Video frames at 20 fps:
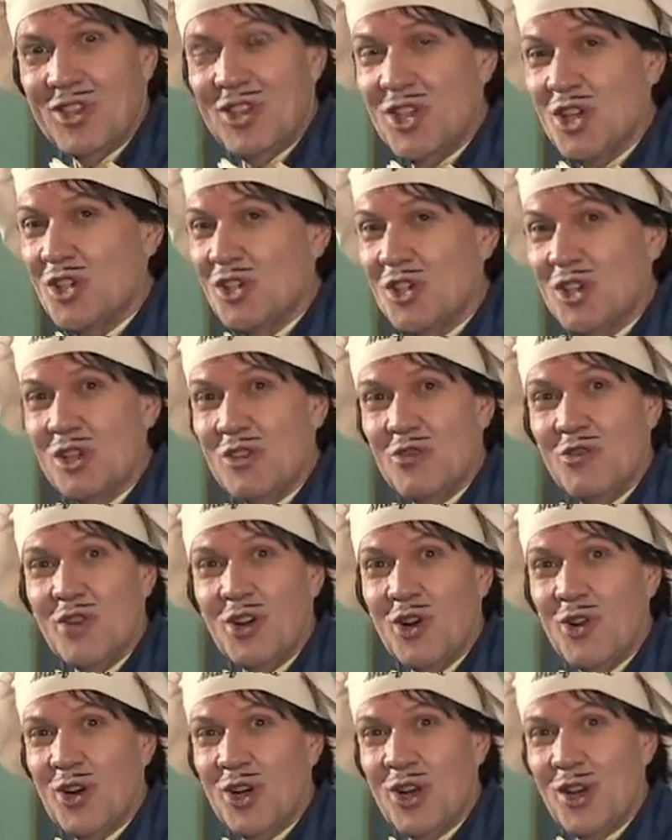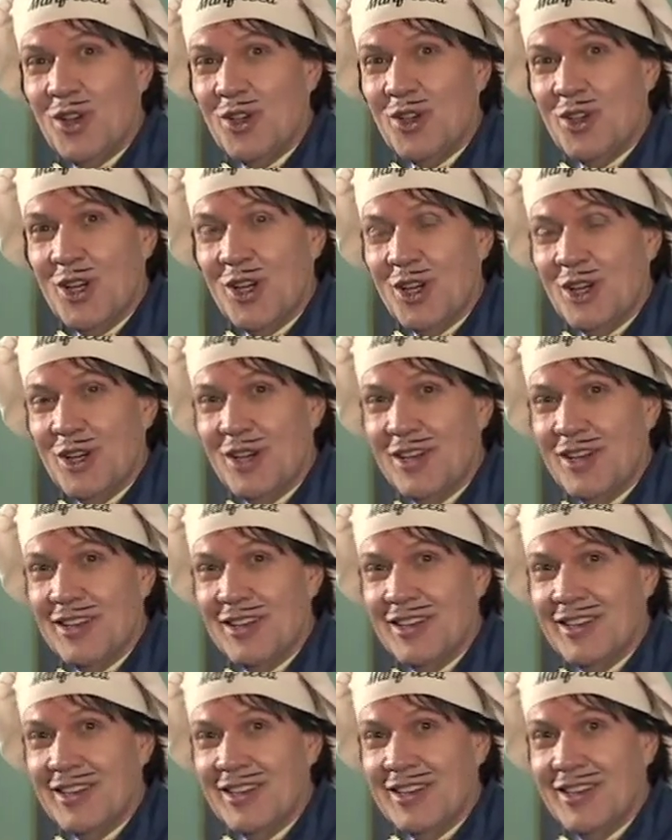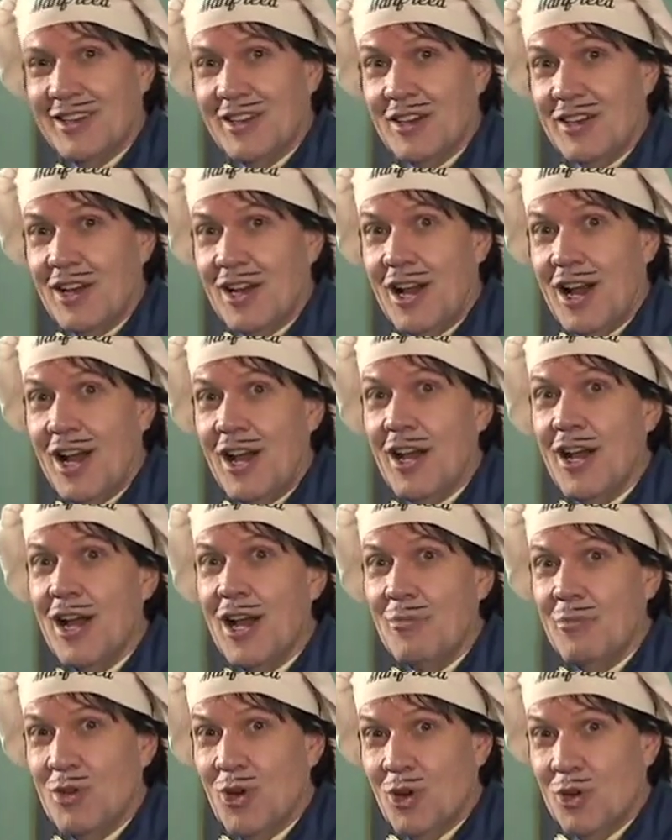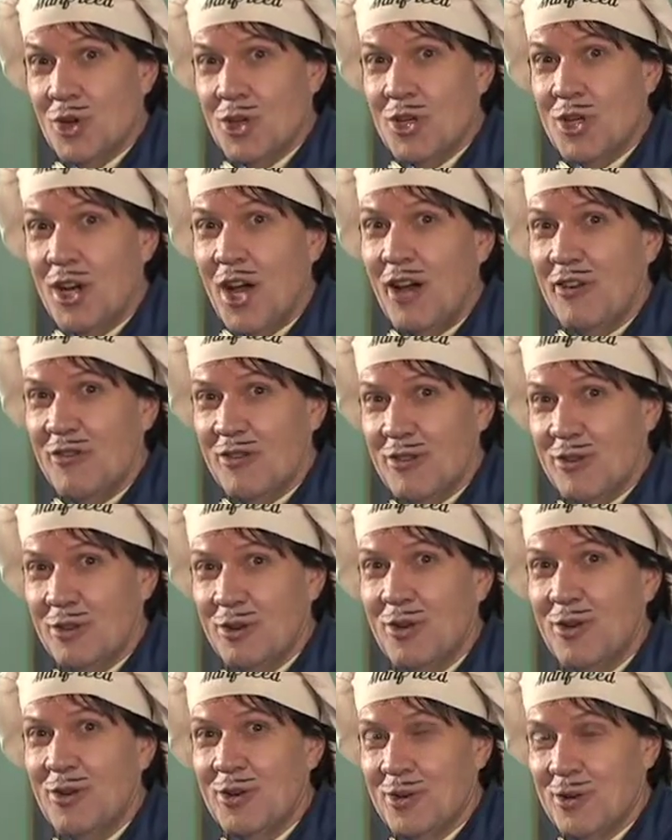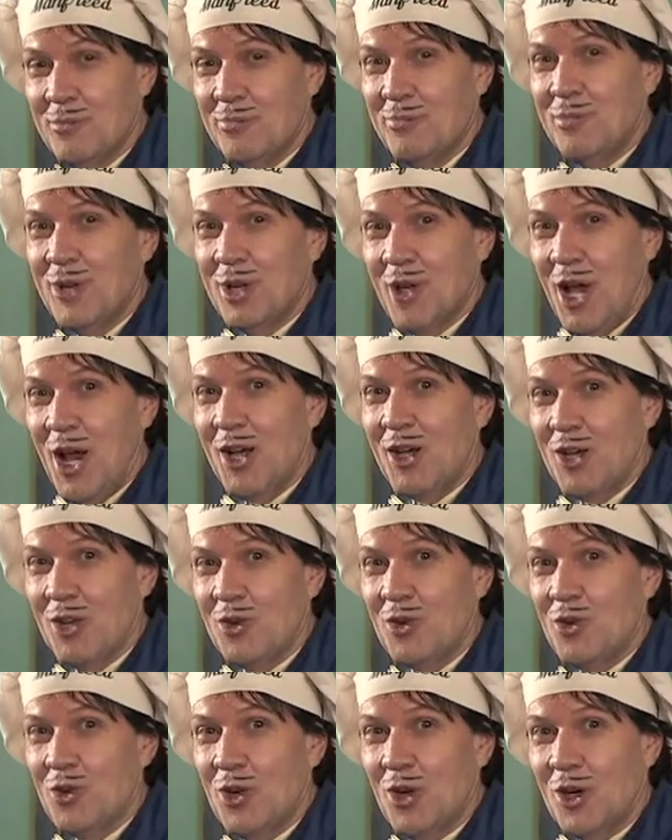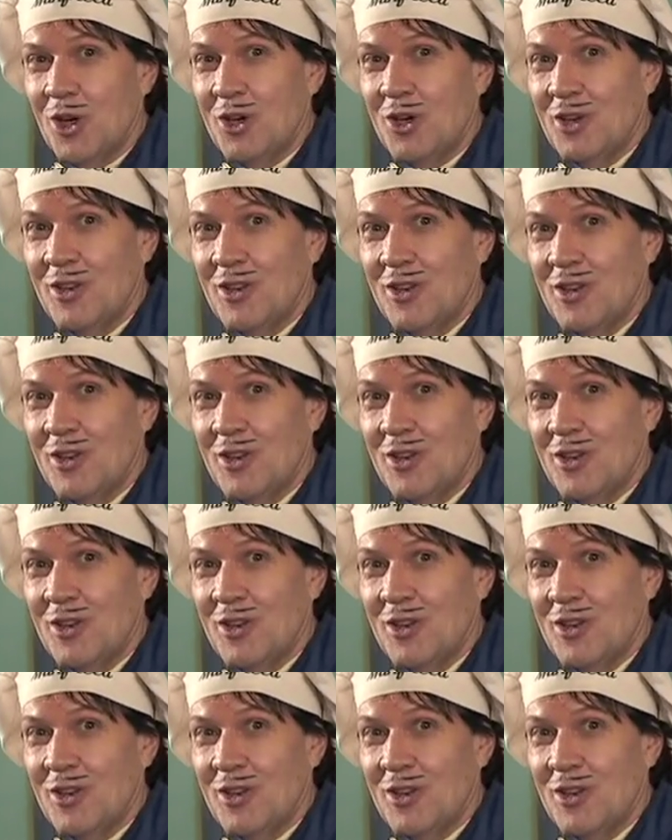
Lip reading: This is very exciting. I am no chef, but I can cook.